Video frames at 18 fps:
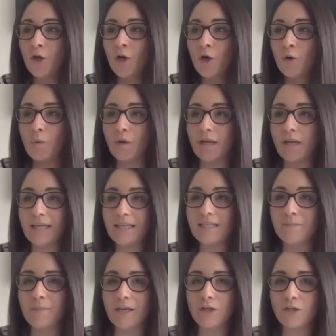We need
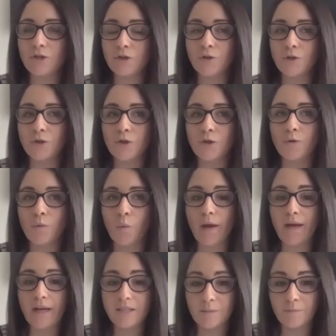to make sure that
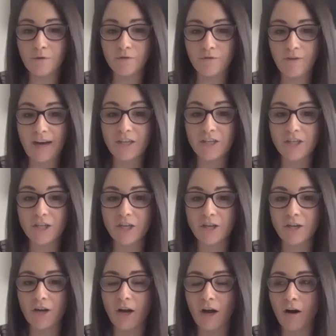we as a
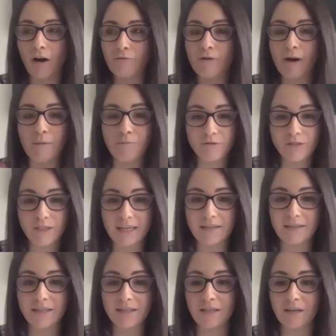profession are
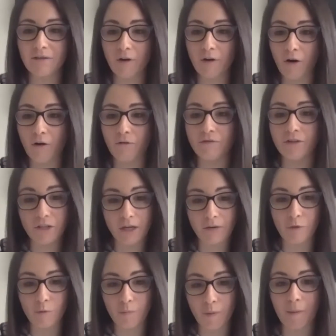representative of the
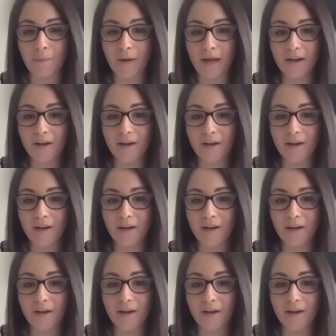general public.